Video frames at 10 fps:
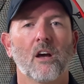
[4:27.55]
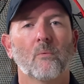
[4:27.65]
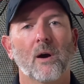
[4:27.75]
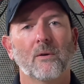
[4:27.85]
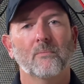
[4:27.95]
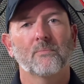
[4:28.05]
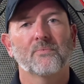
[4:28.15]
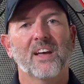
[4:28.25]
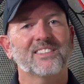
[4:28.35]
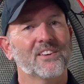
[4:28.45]
Well,
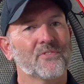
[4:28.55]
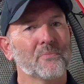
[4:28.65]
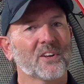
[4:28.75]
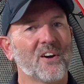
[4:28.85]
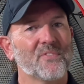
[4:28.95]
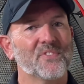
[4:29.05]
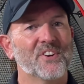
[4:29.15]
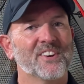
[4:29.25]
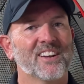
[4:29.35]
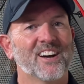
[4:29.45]
that's it from the Golf
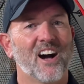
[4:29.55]
Nerd.